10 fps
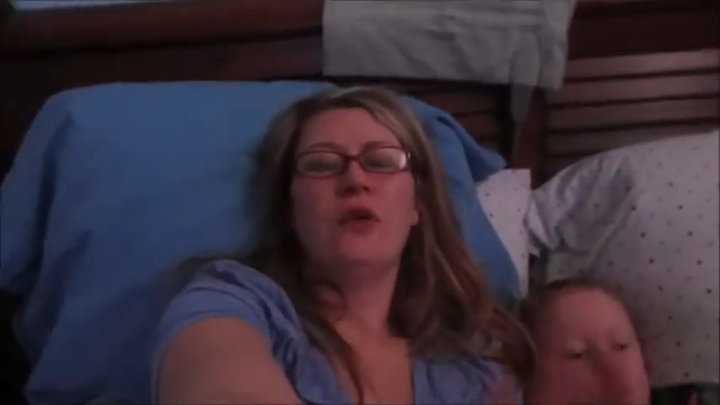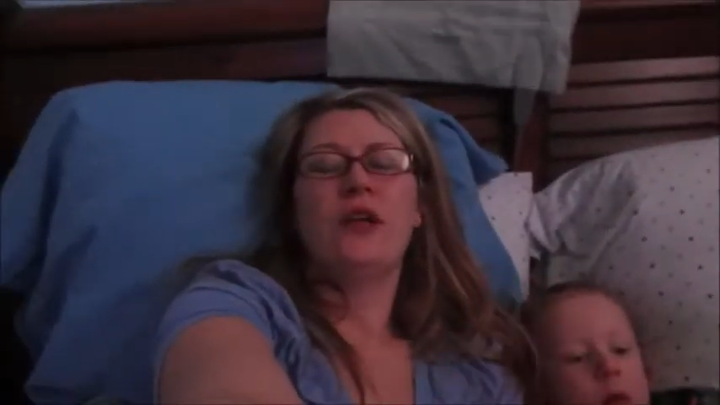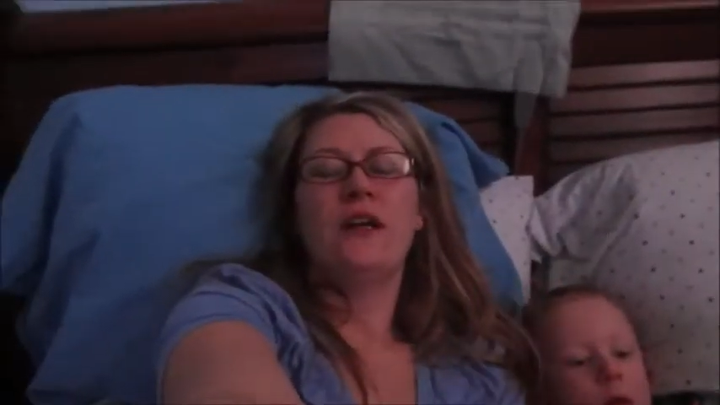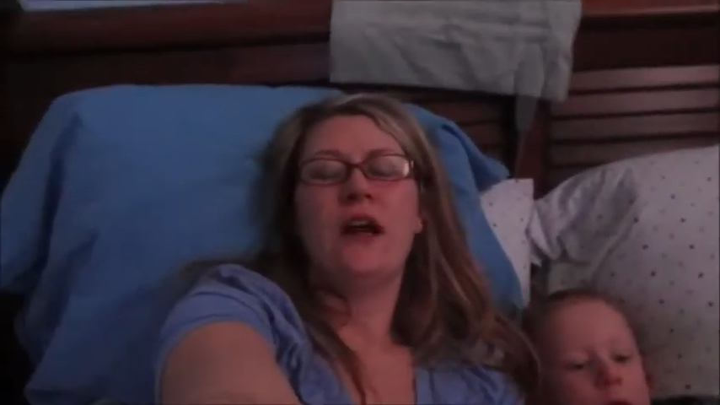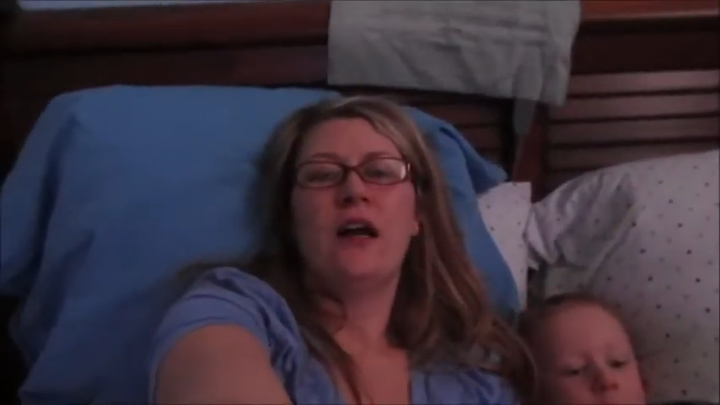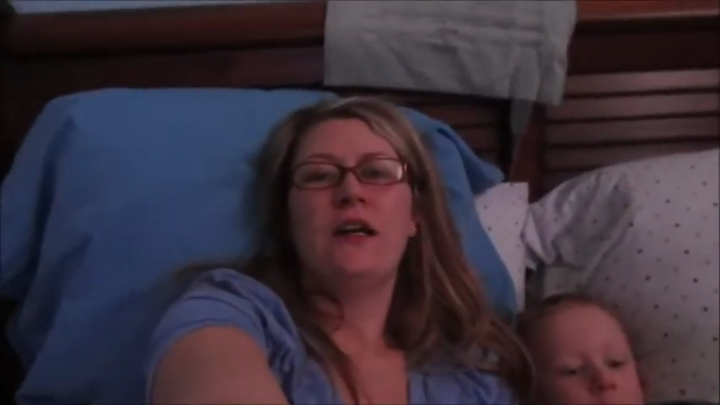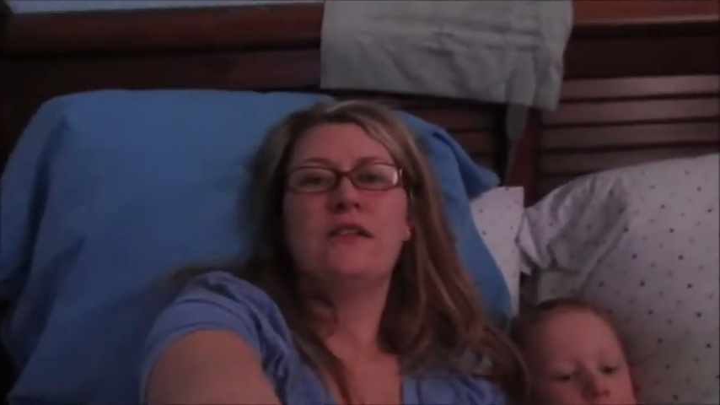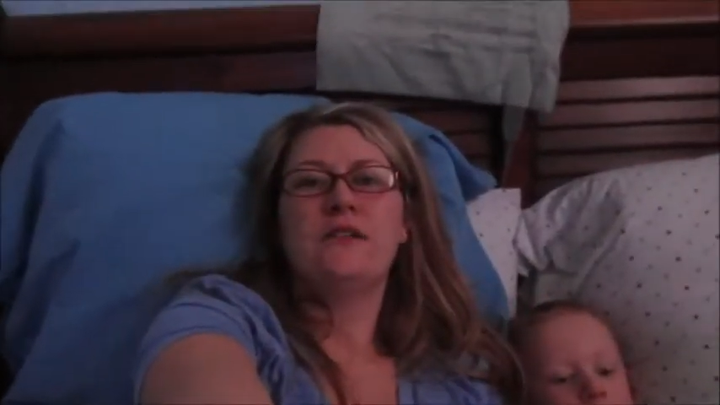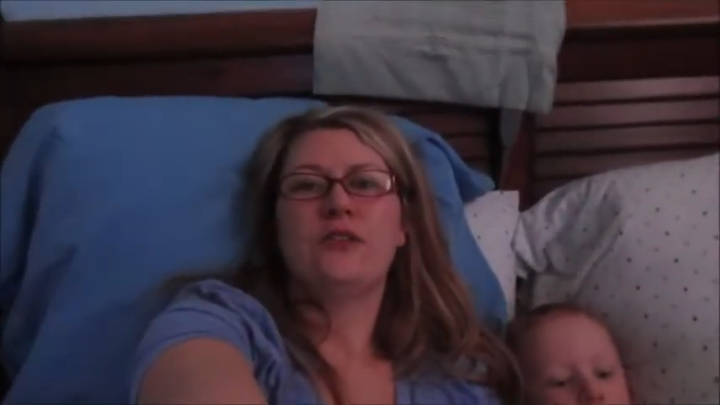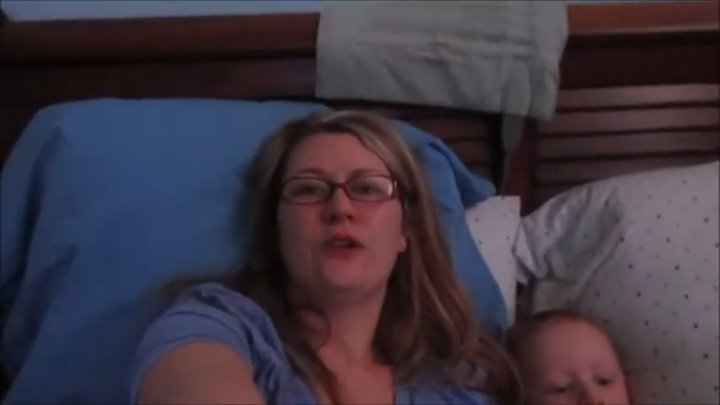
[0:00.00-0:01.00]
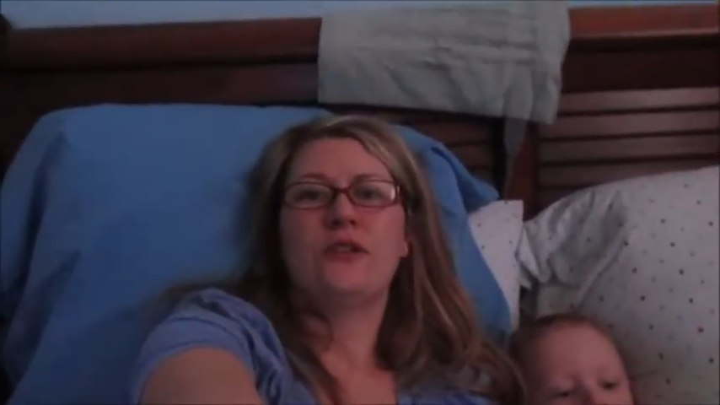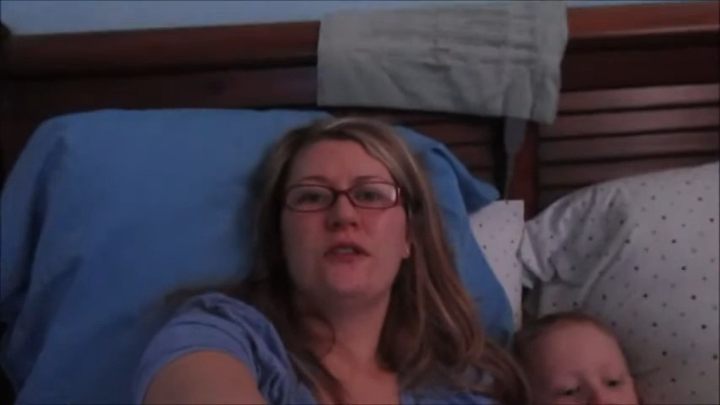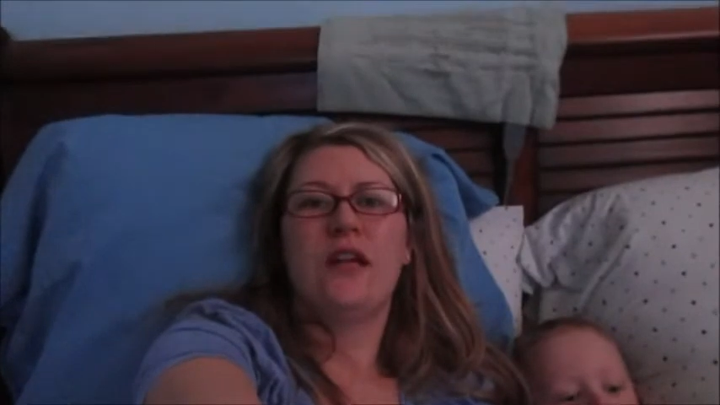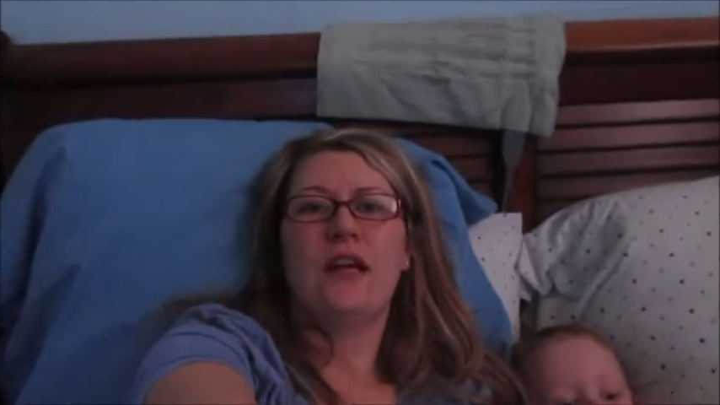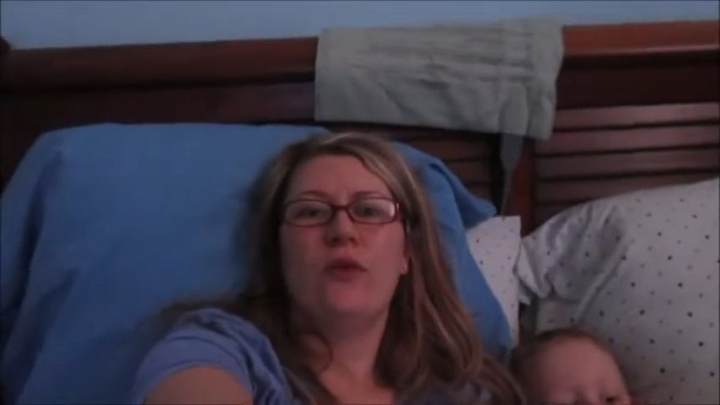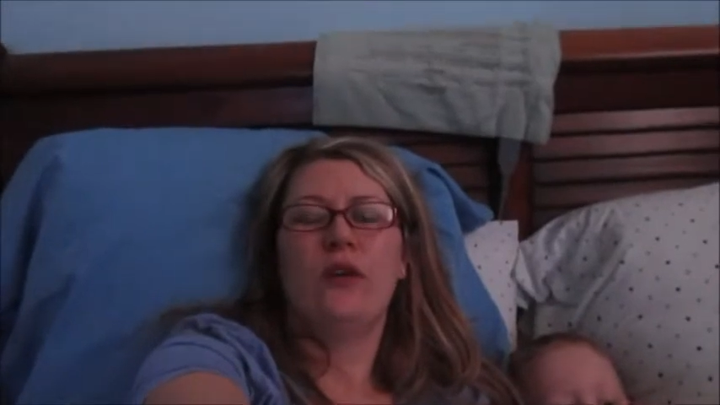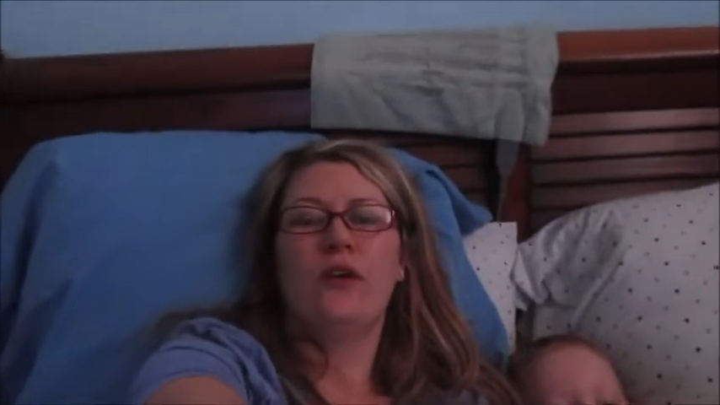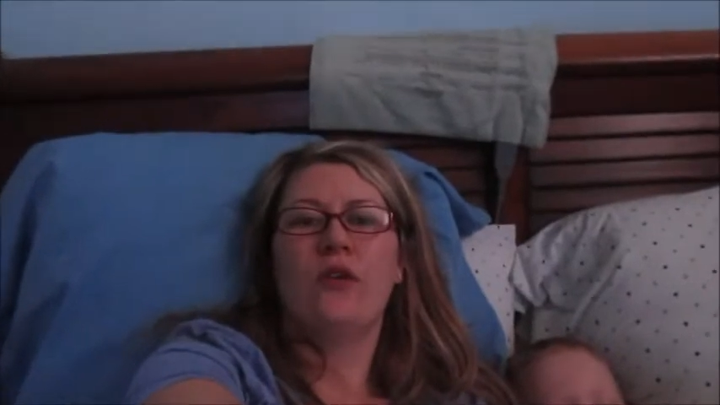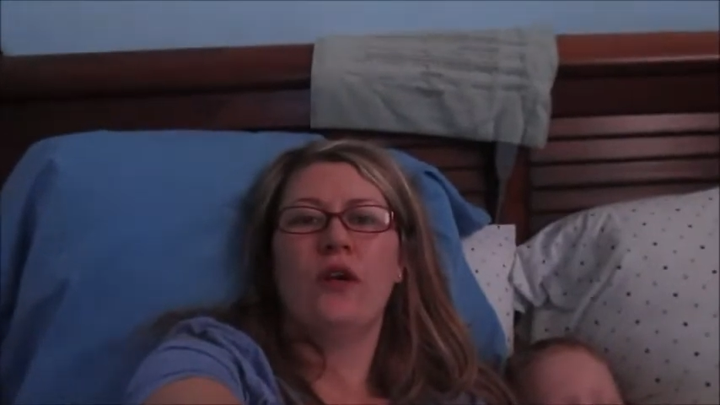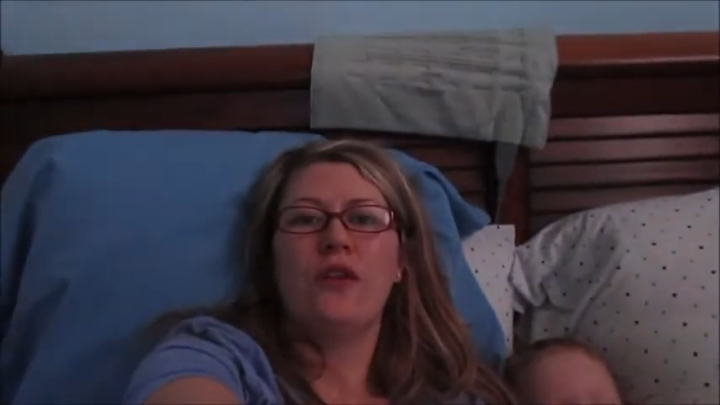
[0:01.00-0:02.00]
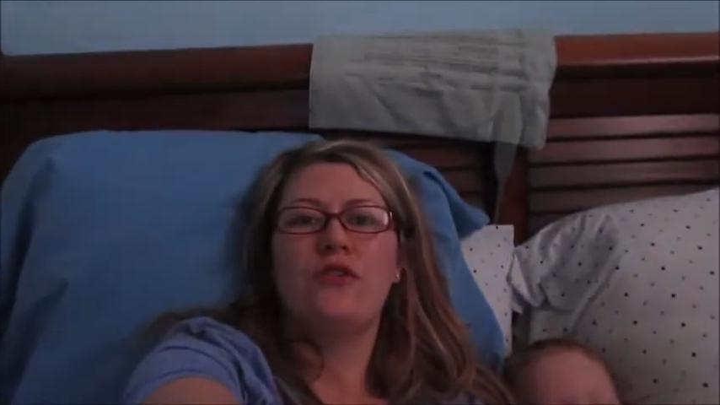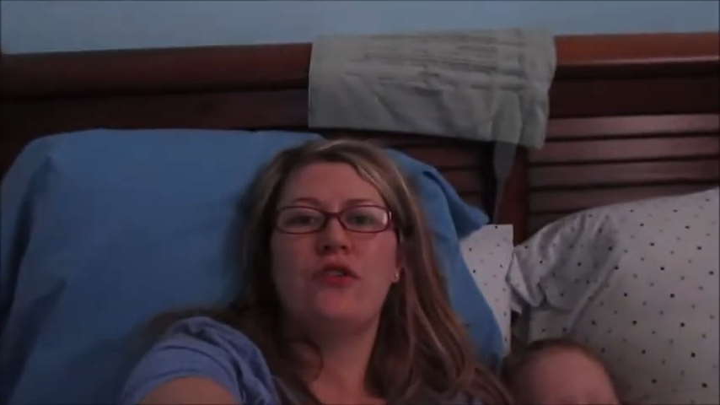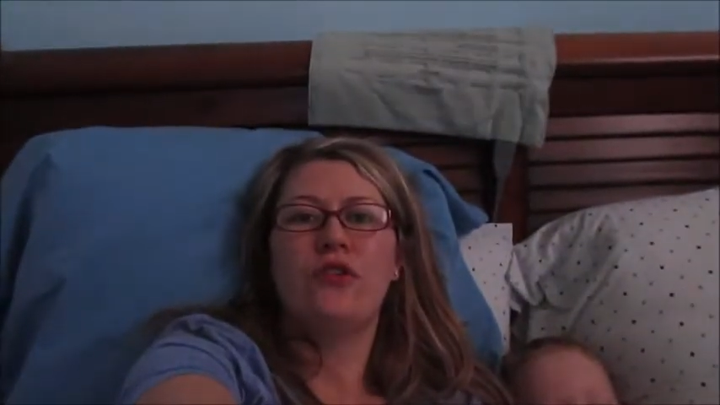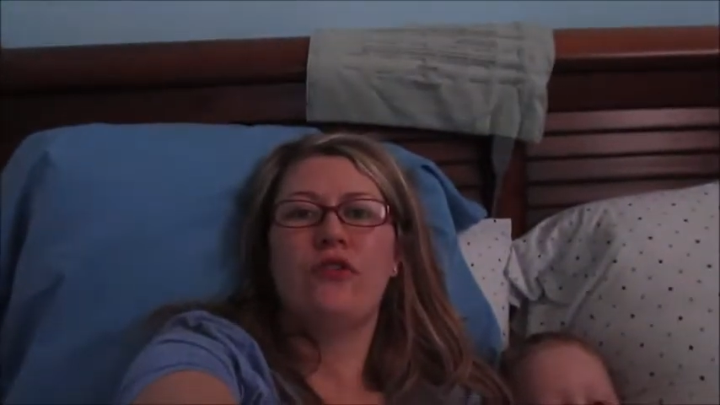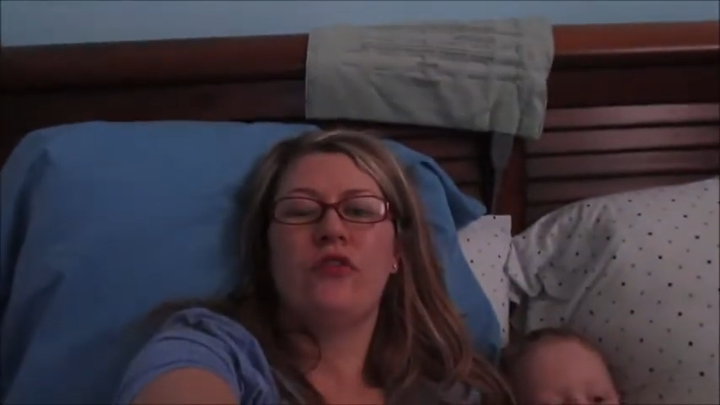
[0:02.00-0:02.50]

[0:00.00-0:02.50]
morning guys so today we are going to